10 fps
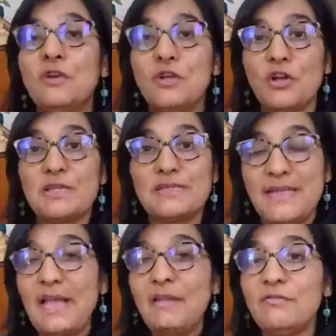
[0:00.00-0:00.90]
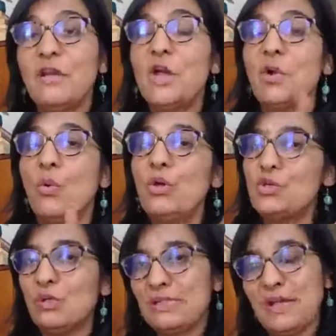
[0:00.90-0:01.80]
yourself which
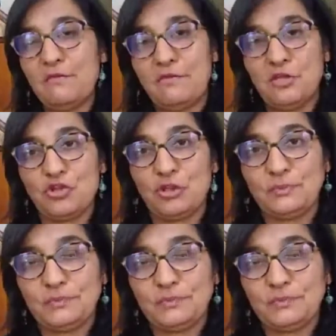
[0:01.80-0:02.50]
was that feature.